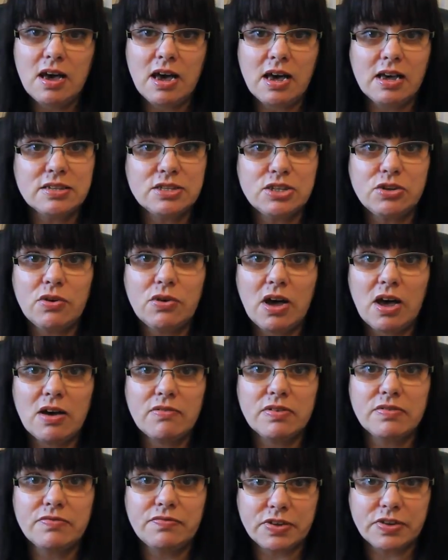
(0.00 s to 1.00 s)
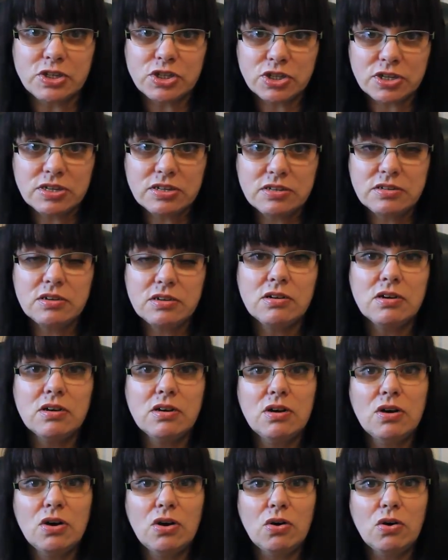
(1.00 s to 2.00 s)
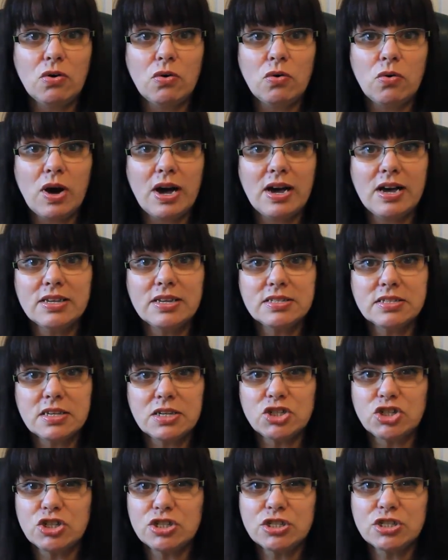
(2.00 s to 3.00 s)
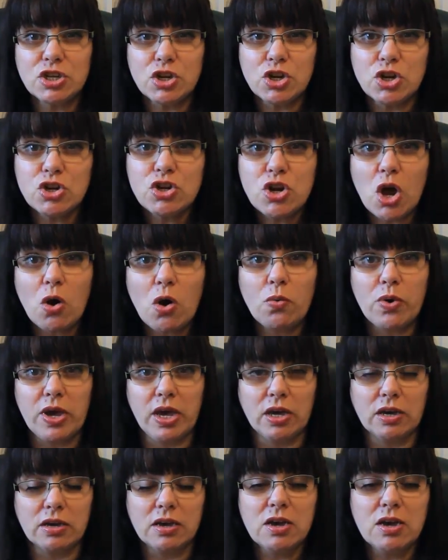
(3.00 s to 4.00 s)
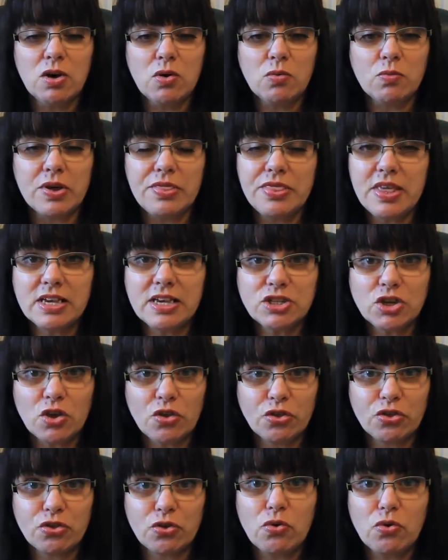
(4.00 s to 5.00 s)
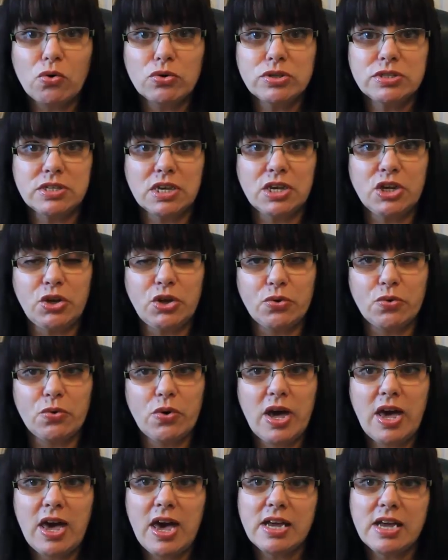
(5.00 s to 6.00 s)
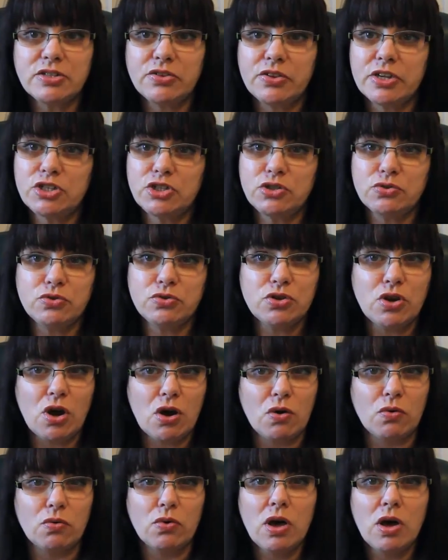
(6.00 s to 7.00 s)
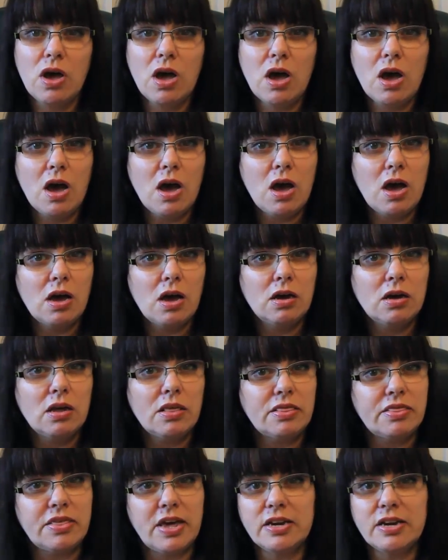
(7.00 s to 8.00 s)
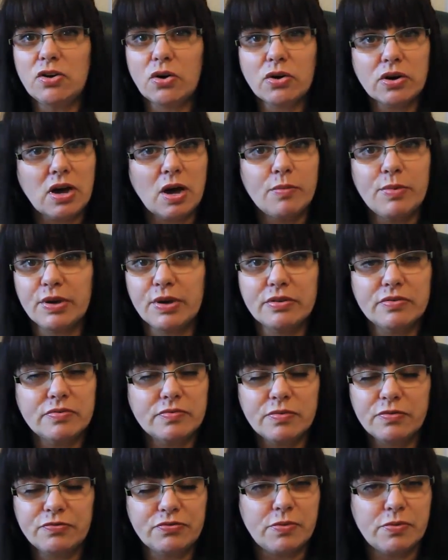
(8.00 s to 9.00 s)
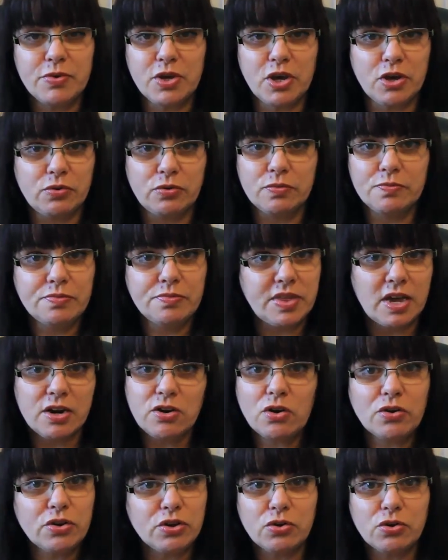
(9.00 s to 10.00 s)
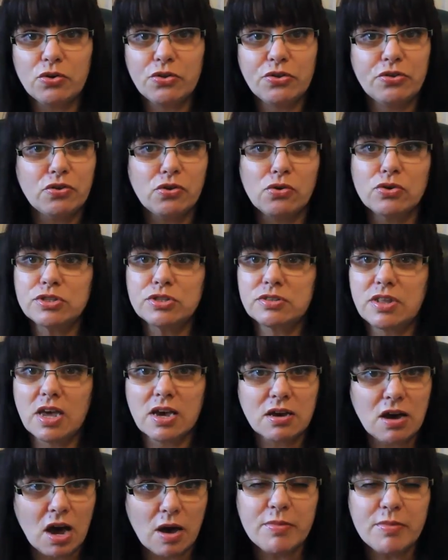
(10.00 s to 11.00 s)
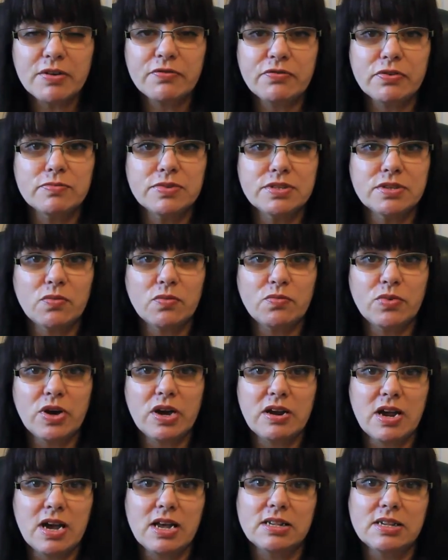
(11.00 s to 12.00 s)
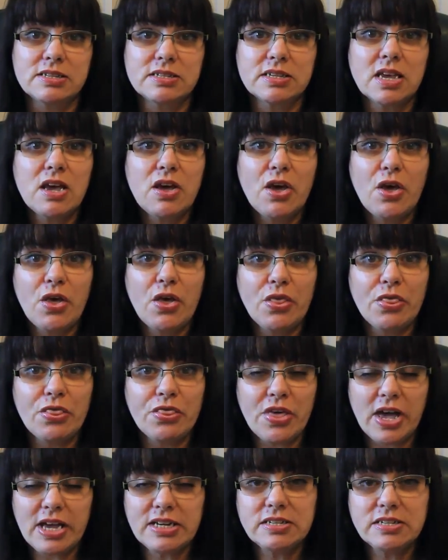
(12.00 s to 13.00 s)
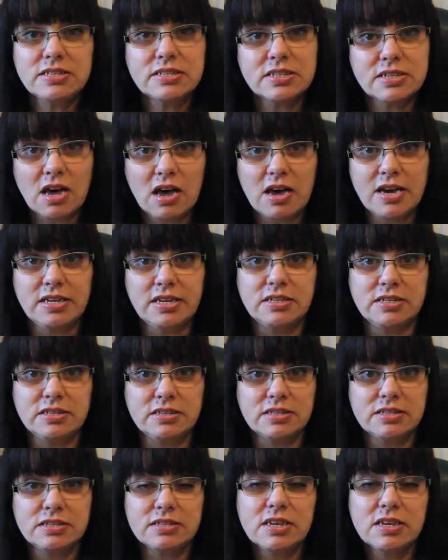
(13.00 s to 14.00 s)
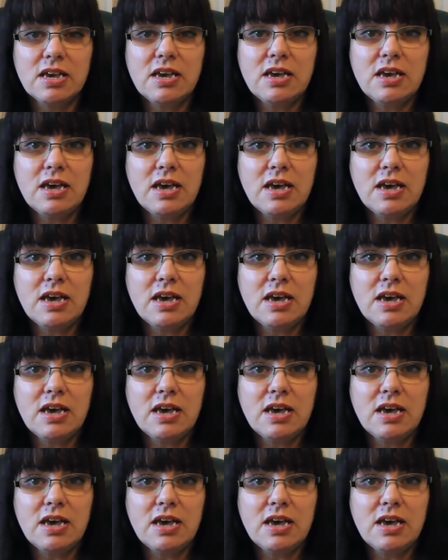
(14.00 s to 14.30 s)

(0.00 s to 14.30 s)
as you have a vision, or as just knowing when there's thoughts in your head that you know they're not coming from you. They're not your thoughts, they're coming from somewhere else. That is guidance.